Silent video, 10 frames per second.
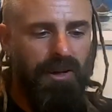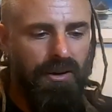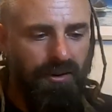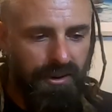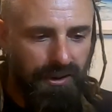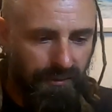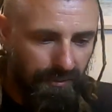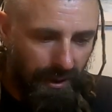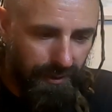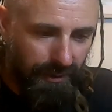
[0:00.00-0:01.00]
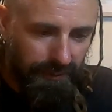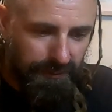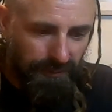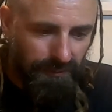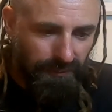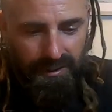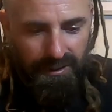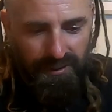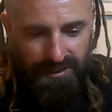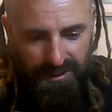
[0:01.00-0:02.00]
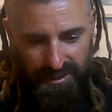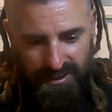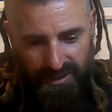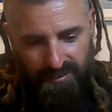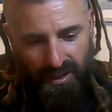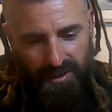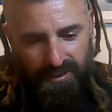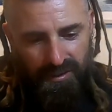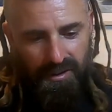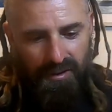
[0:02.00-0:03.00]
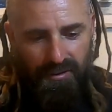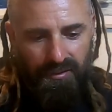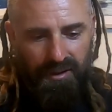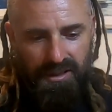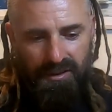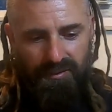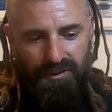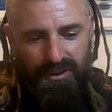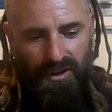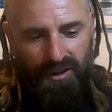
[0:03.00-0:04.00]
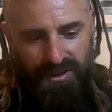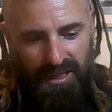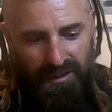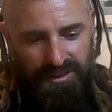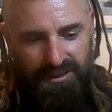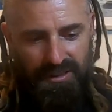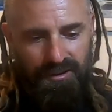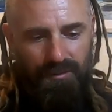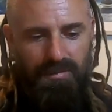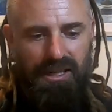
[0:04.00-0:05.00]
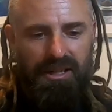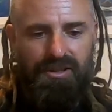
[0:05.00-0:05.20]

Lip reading: motor in the front. It's actually running 3 different drive shafts. This little mini